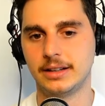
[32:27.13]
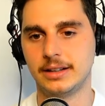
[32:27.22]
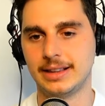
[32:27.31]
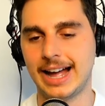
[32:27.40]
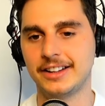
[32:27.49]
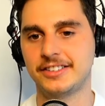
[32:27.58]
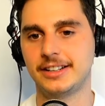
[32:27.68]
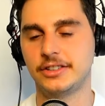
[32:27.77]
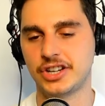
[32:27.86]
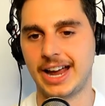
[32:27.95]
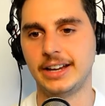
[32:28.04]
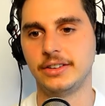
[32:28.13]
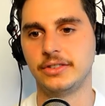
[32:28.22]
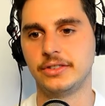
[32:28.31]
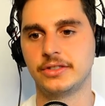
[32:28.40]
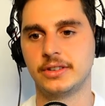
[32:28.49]
lasting
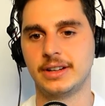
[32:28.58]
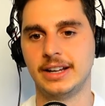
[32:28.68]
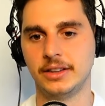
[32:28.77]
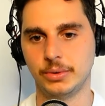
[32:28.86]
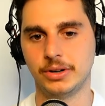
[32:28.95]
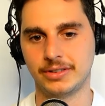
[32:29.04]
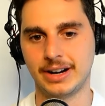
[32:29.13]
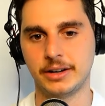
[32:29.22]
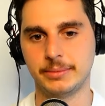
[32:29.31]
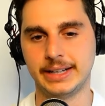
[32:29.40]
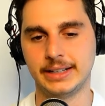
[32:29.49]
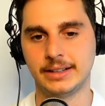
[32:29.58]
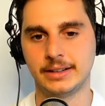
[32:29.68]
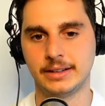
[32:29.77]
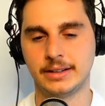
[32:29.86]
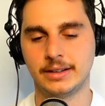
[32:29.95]
change in the world around me
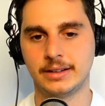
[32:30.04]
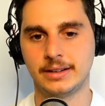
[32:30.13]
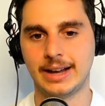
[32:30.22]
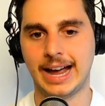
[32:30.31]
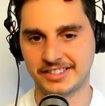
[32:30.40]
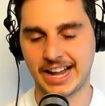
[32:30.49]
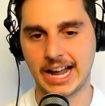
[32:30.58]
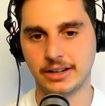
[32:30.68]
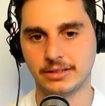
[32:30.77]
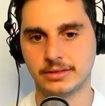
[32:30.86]
at scale.